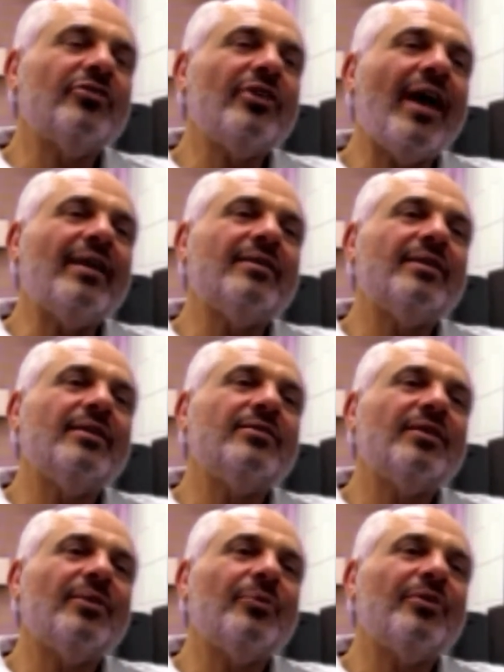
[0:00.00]
Saturdays
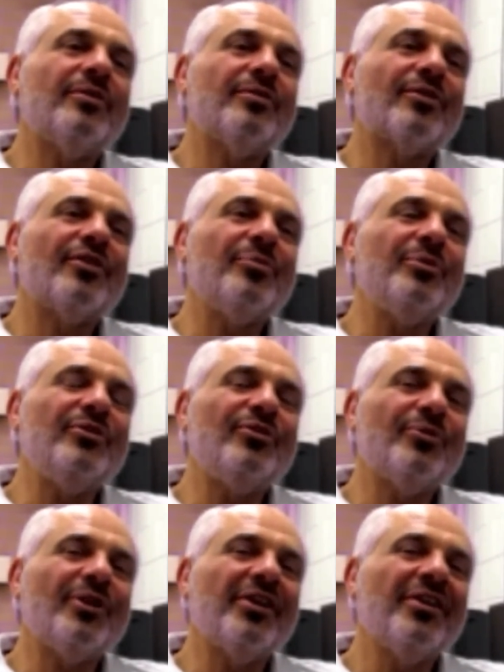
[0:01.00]
that we're going to be
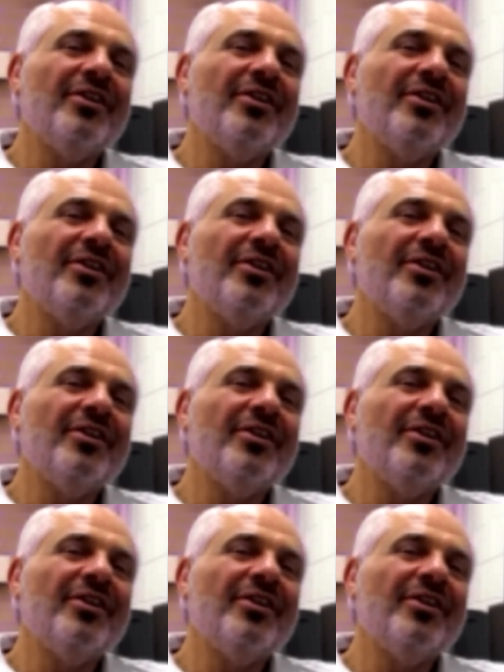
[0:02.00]
doing.